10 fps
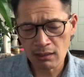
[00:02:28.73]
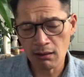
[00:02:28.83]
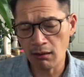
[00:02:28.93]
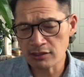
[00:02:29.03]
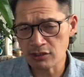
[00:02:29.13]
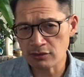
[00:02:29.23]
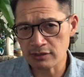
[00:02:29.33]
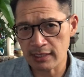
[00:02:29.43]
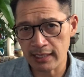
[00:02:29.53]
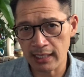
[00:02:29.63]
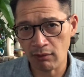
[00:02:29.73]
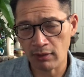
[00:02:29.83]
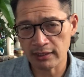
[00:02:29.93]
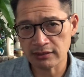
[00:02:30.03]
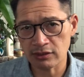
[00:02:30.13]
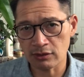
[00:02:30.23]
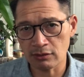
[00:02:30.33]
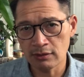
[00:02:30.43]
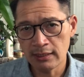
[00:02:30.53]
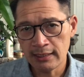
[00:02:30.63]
Also today, I wanted to